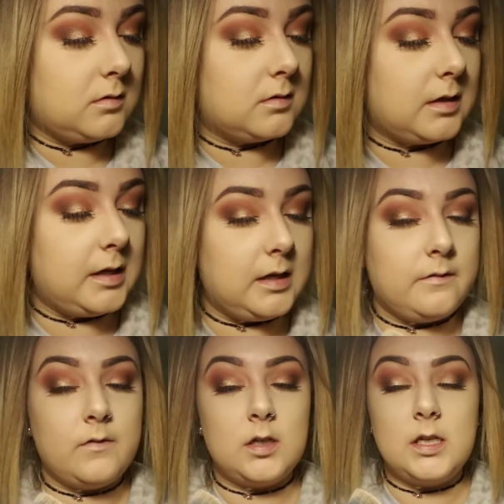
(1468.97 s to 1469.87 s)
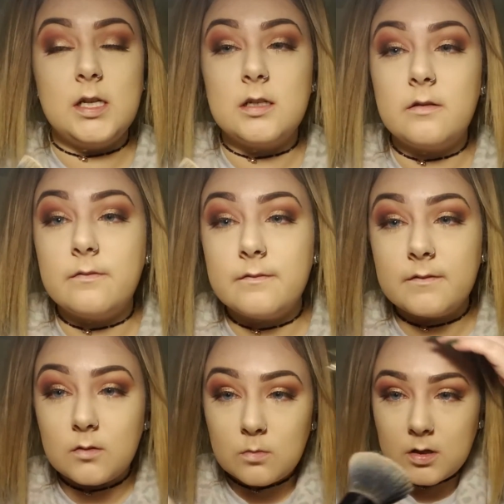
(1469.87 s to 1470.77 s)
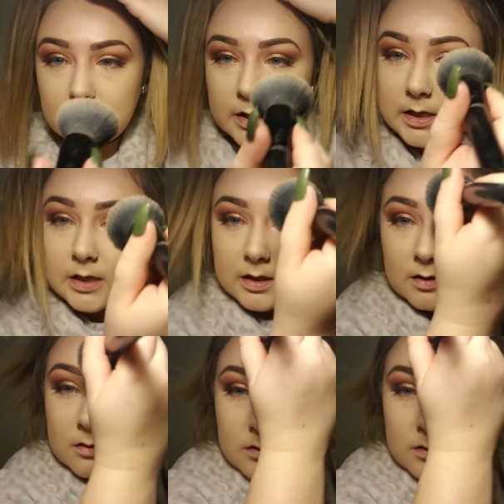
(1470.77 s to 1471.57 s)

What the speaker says: Can't forget the forehead.